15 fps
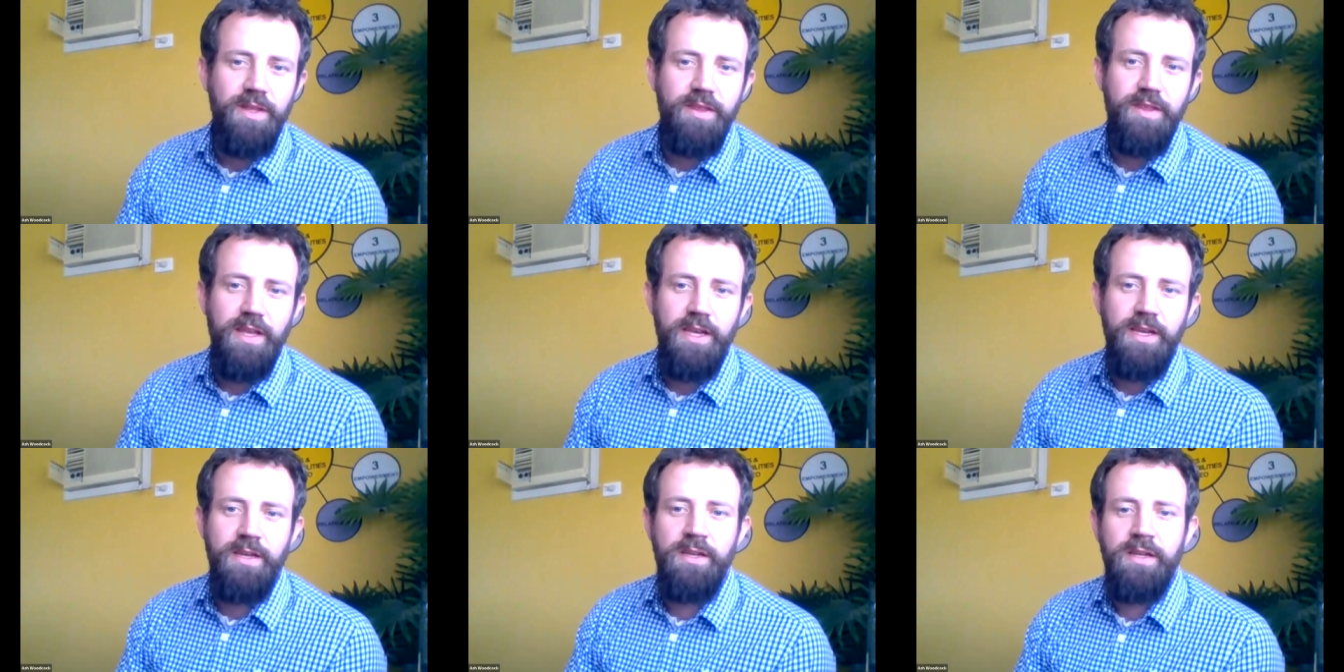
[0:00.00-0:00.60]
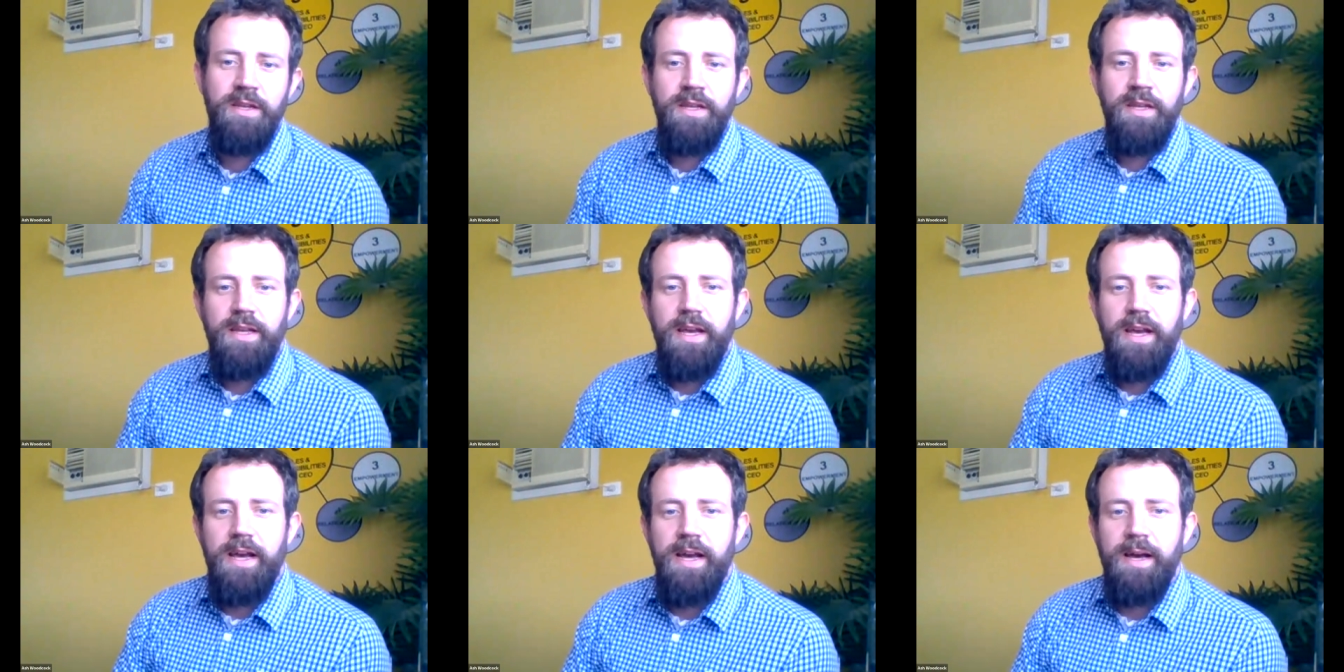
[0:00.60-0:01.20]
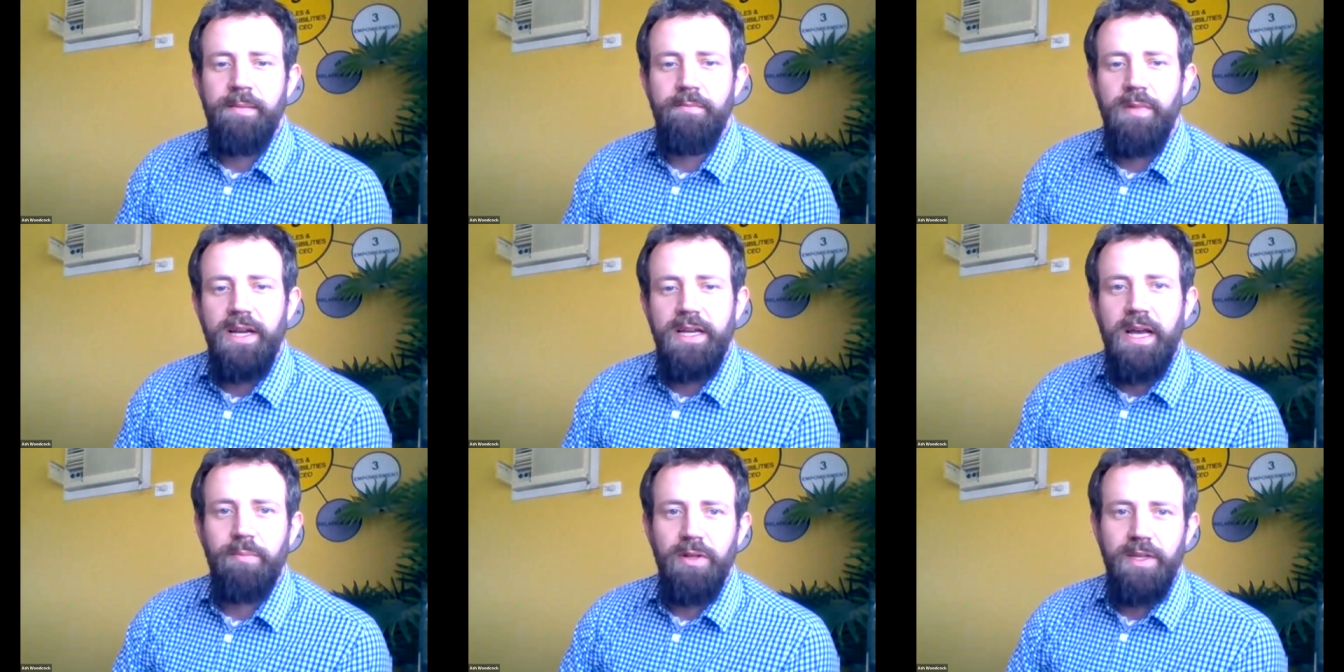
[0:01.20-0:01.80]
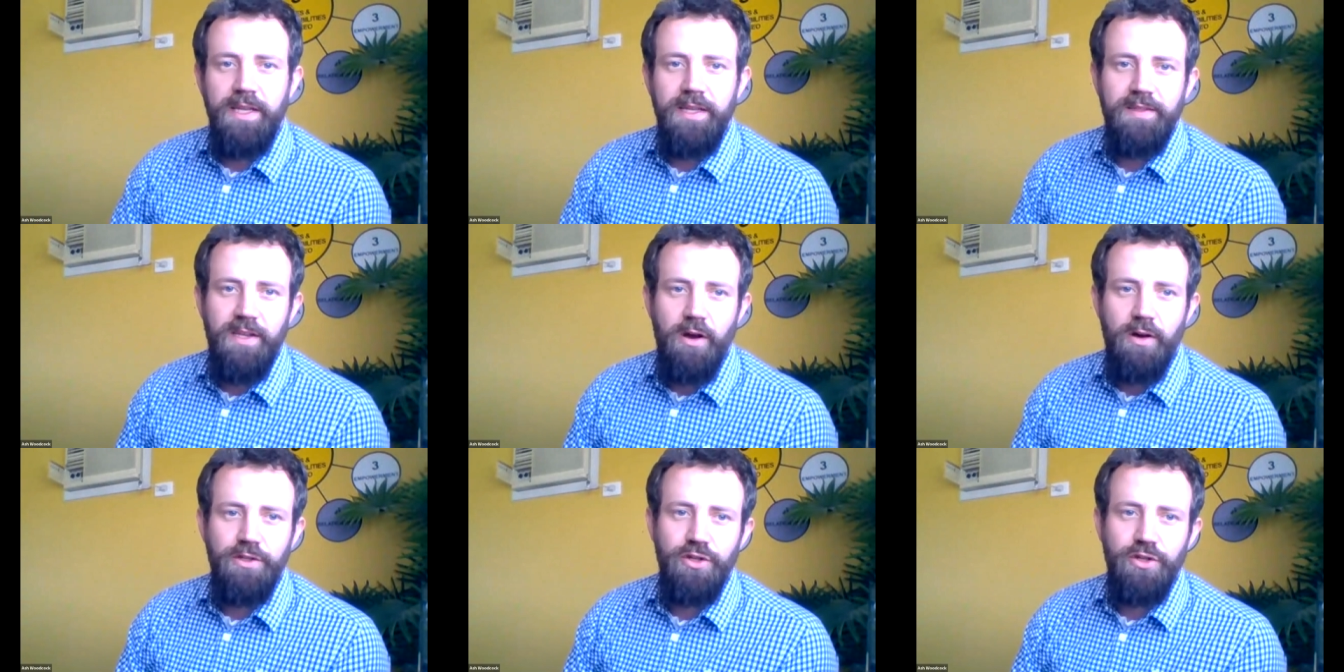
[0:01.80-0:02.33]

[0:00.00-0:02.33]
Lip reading: And then a couple of years ago,